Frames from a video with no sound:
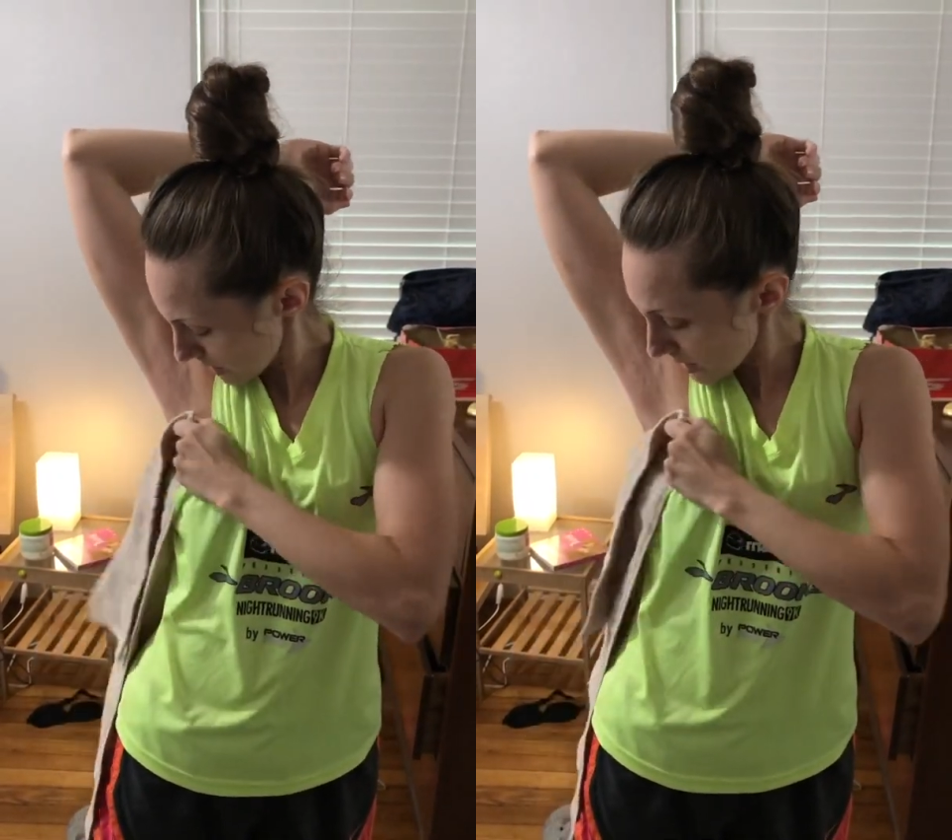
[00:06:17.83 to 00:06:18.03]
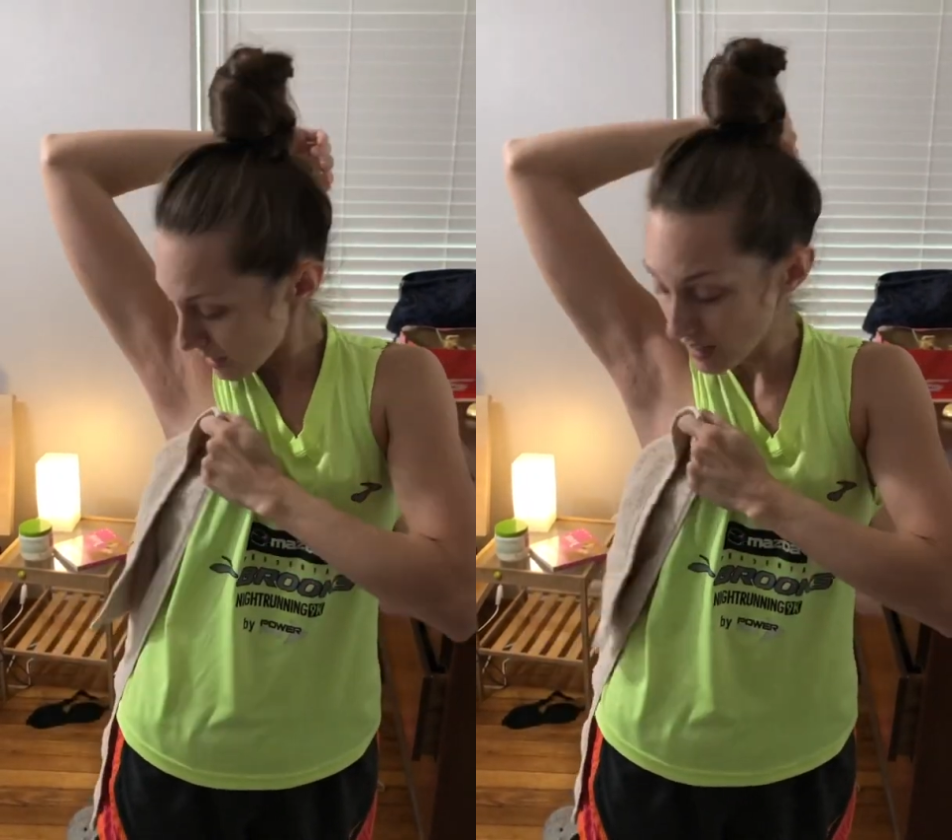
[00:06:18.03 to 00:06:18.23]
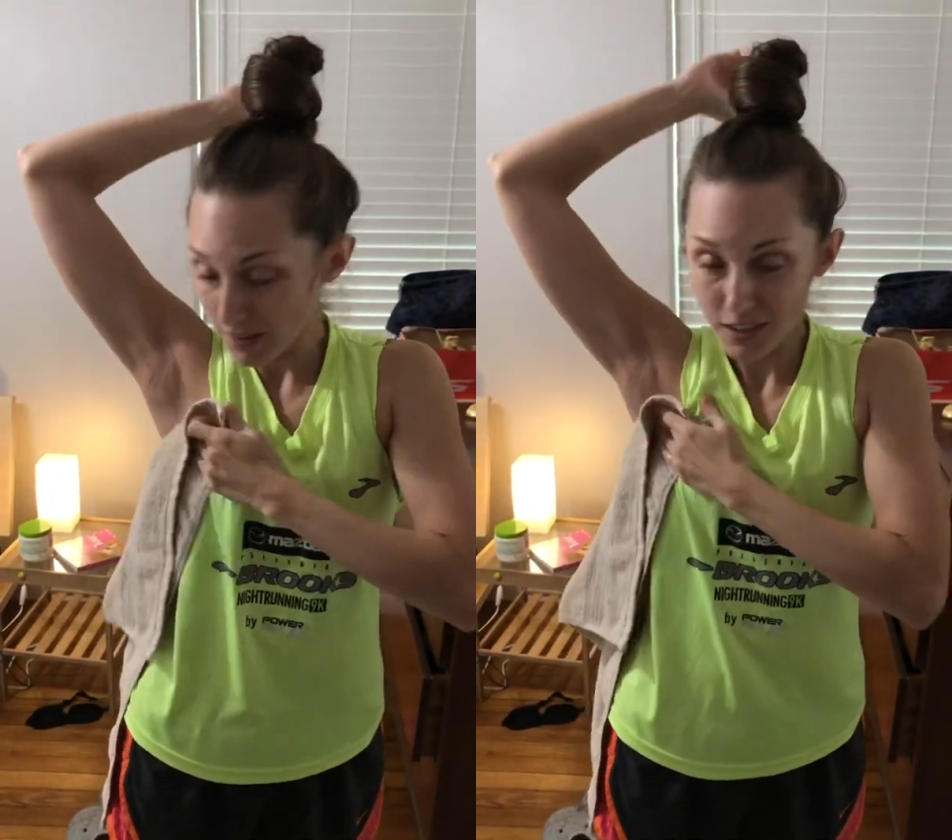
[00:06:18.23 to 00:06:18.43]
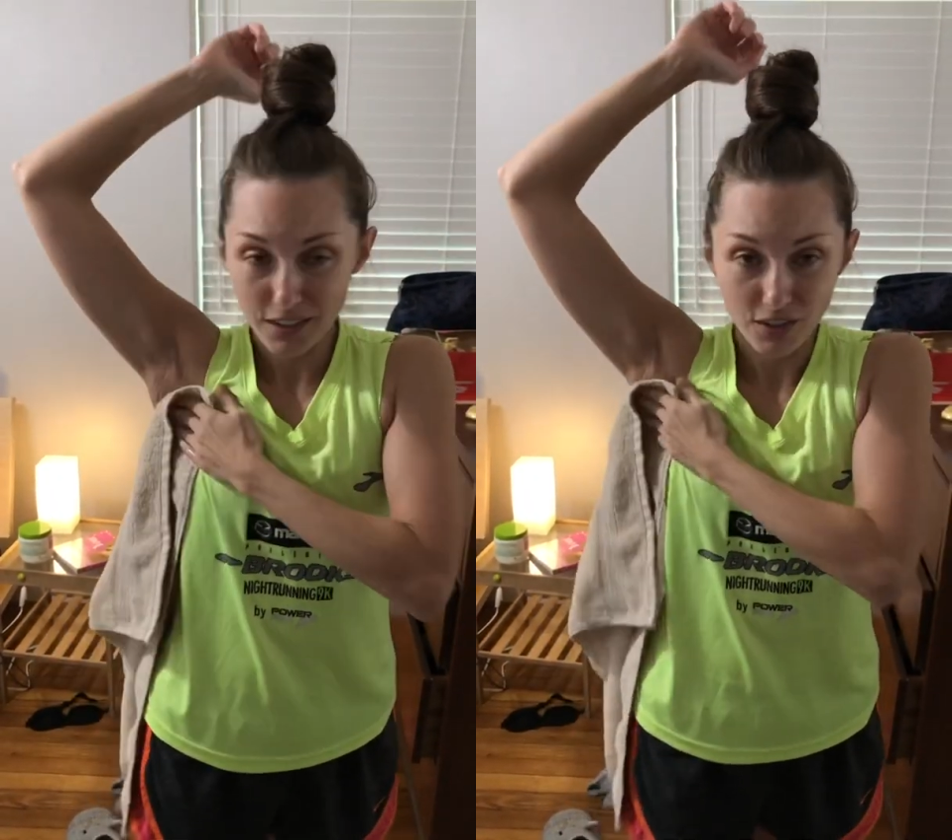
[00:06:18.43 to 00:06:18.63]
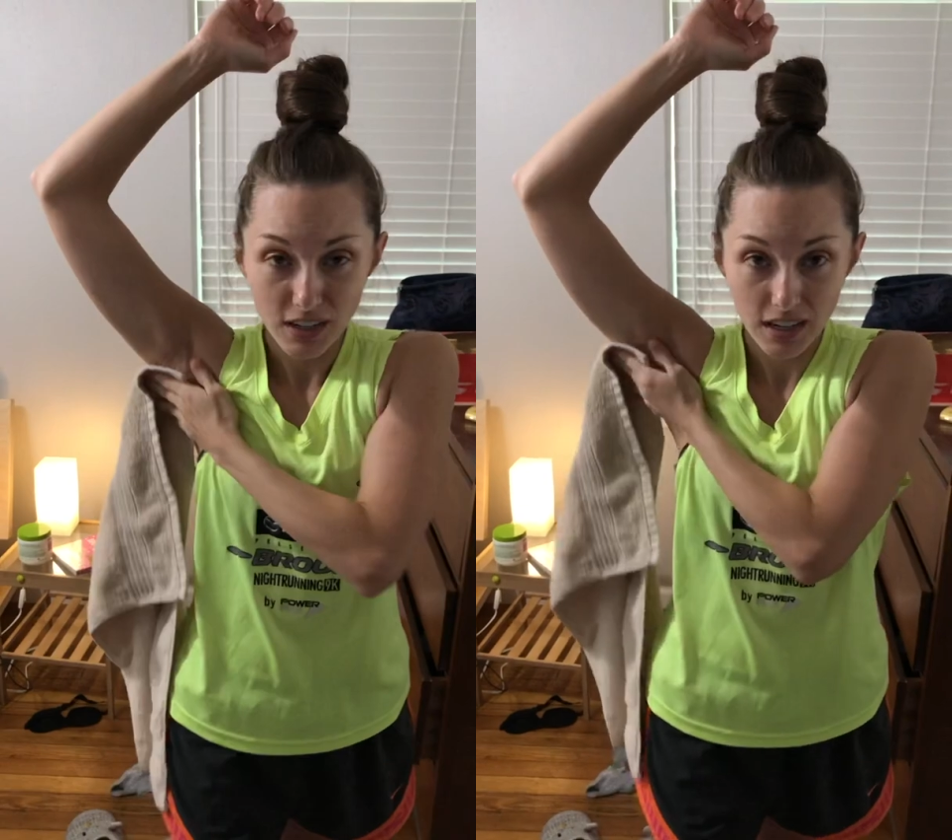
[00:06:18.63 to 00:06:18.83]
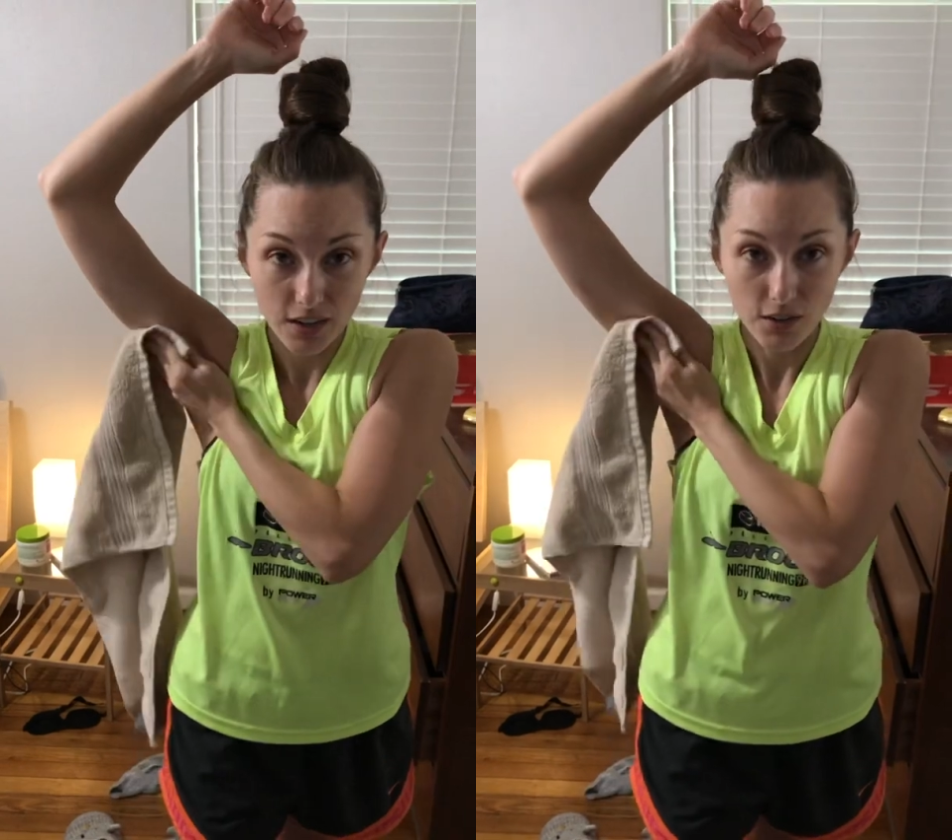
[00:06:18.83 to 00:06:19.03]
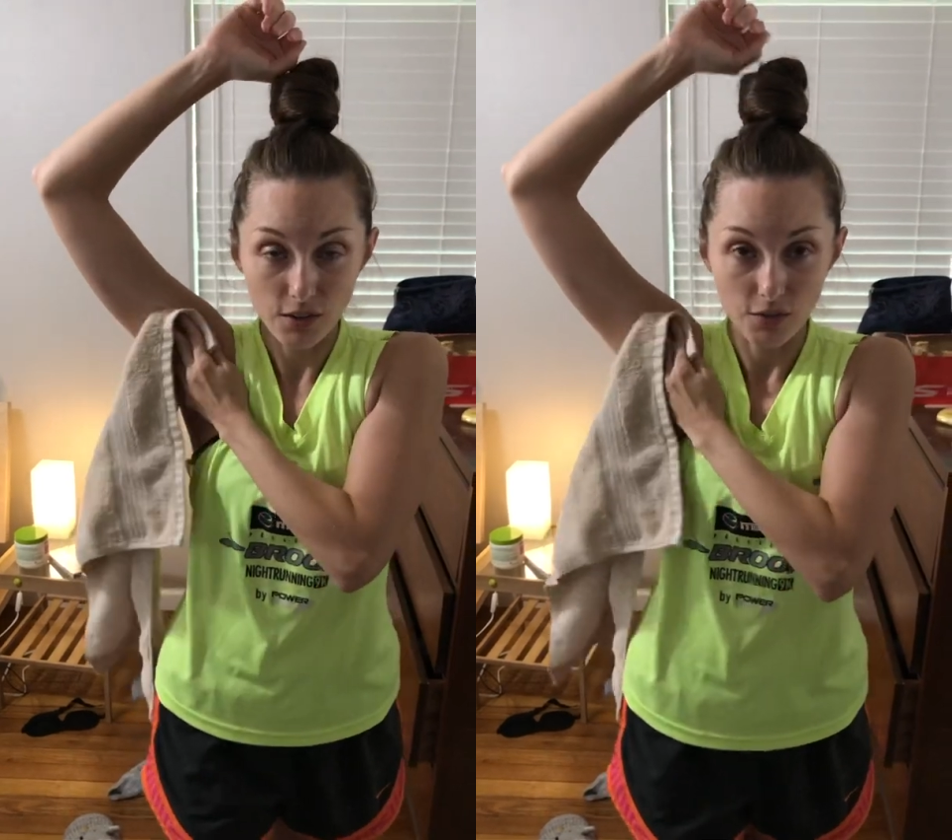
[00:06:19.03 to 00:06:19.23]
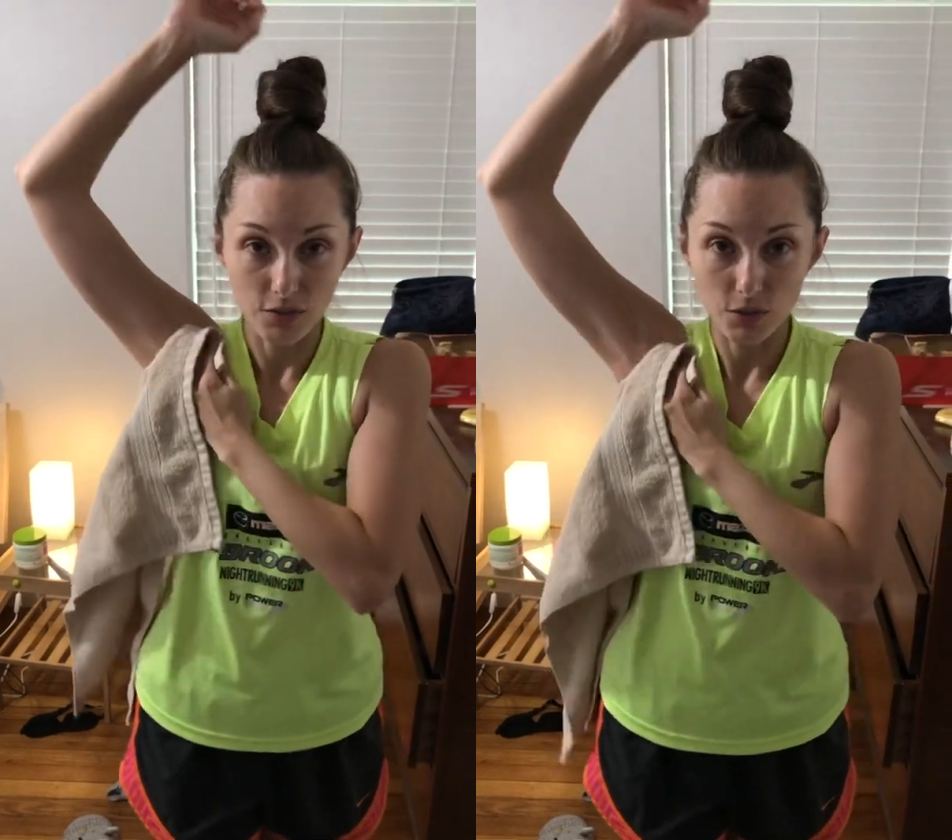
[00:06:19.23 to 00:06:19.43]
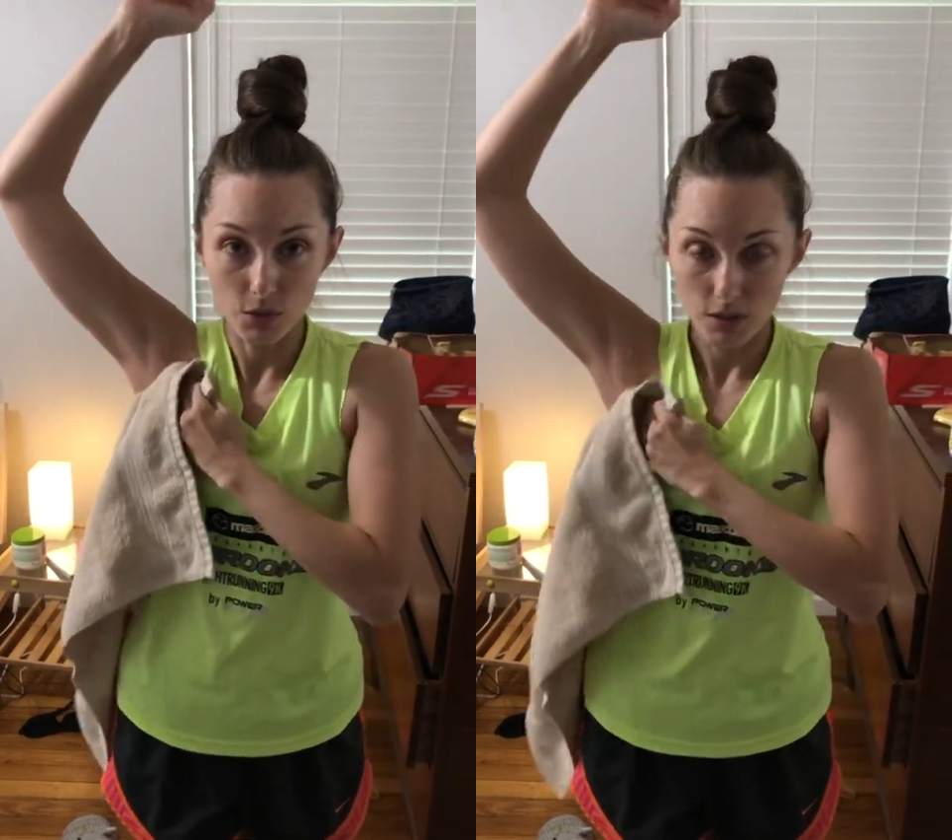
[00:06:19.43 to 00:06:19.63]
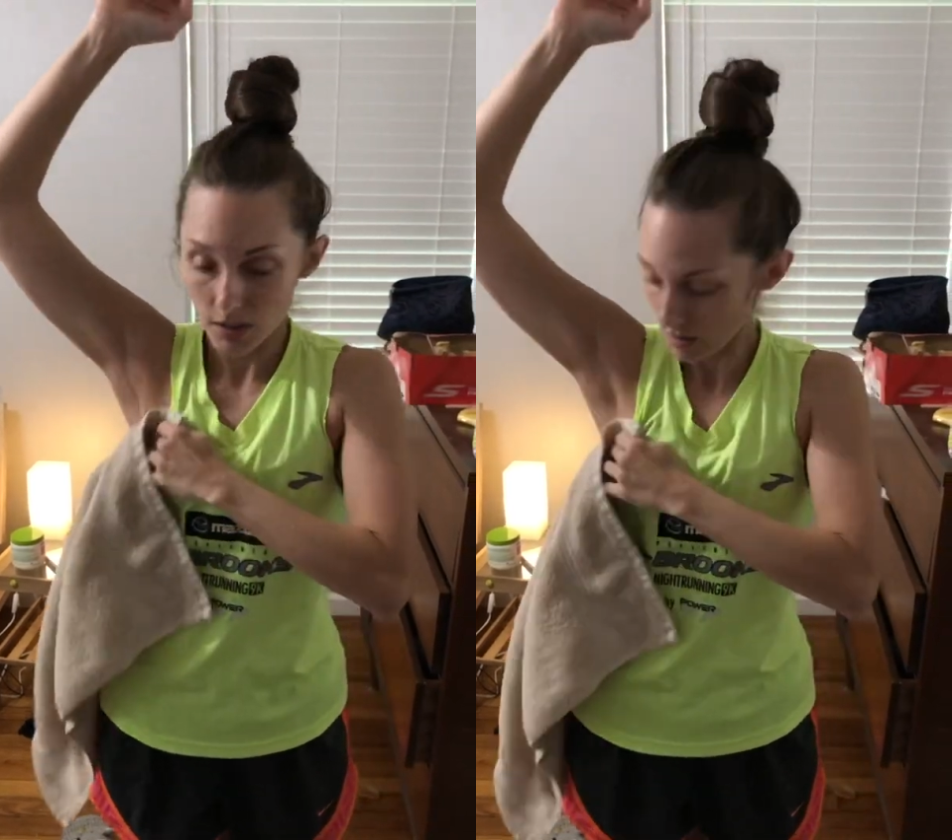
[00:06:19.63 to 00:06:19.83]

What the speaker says: And even if you get it on your floor